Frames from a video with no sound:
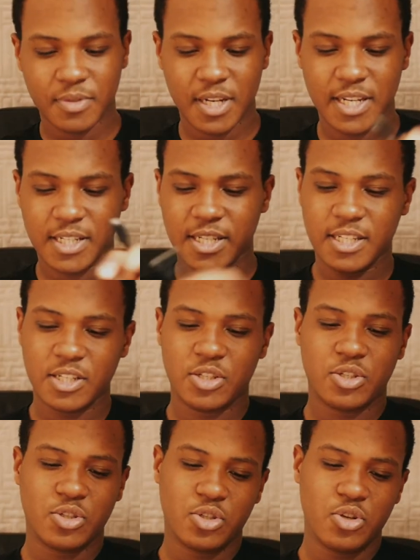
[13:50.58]
It
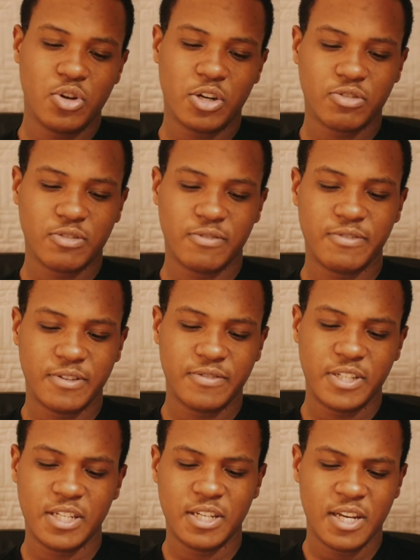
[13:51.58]
is
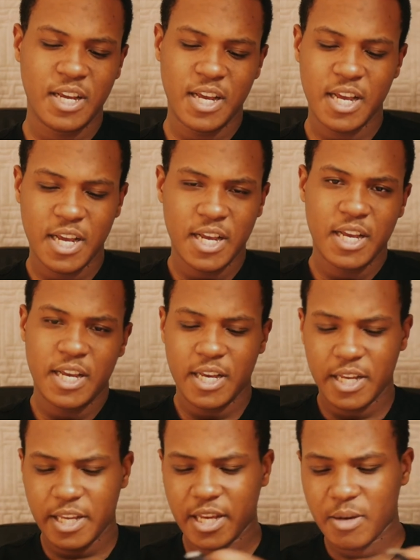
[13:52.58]
250
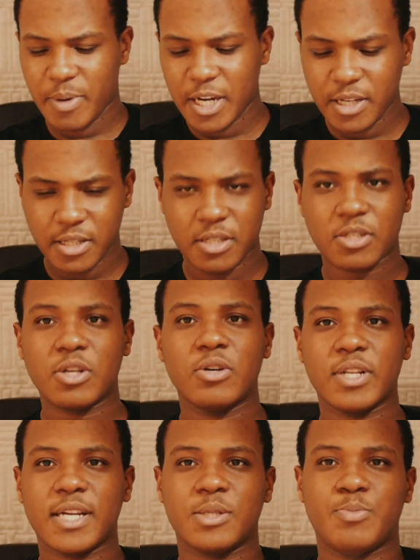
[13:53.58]
gigabytes, so
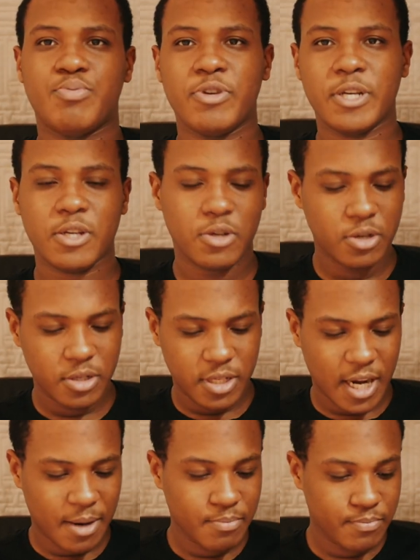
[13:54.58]
that's pretty good.
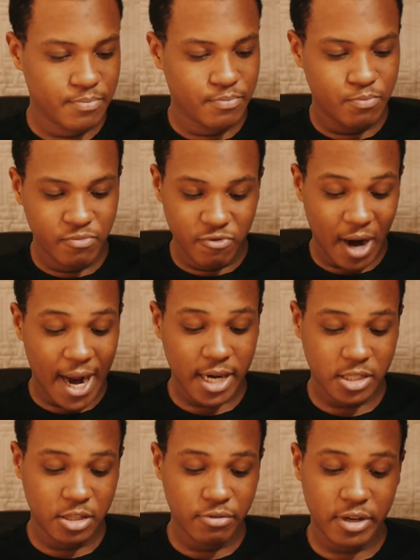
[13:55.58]
I'm
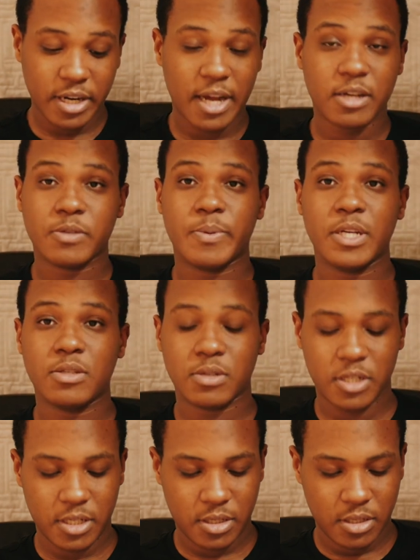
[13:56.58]
actually running out of space on
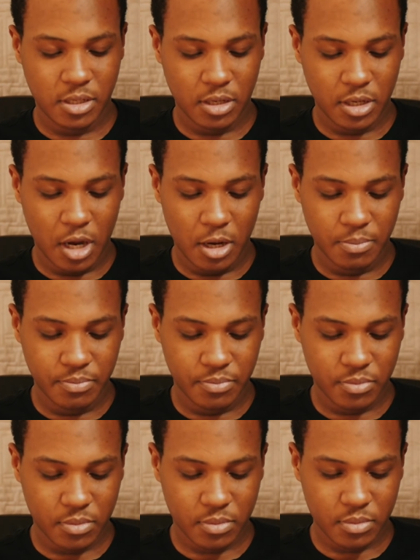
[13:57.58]
this um,
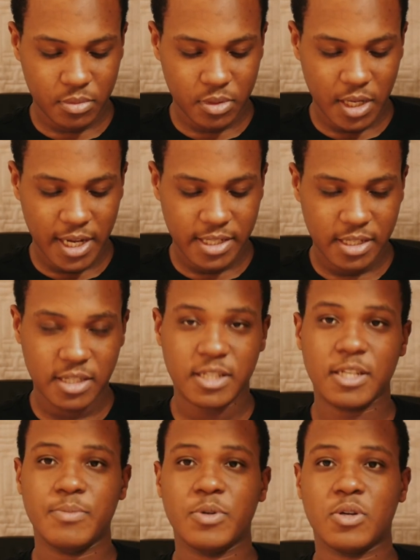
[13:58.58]

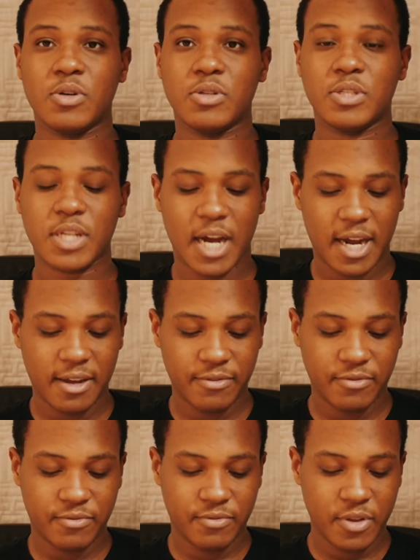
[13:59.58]
SSD because I
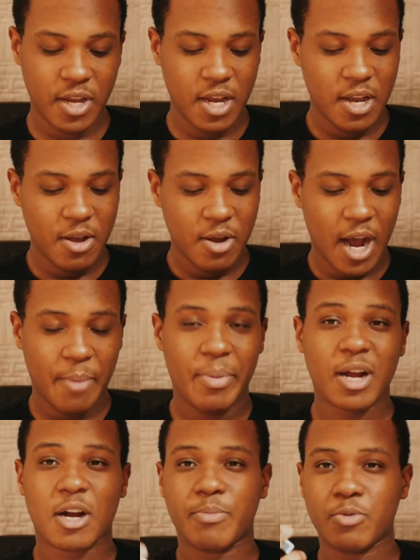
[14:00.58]
I
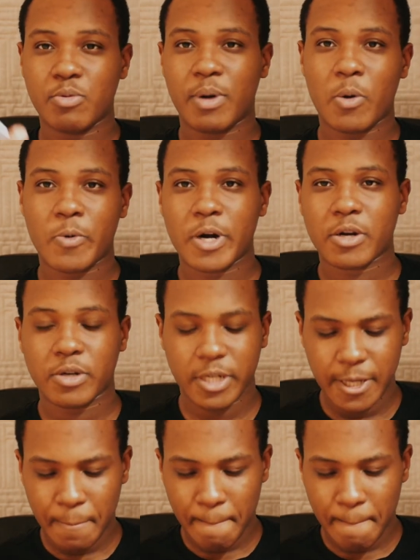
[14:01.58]
back up all my work on it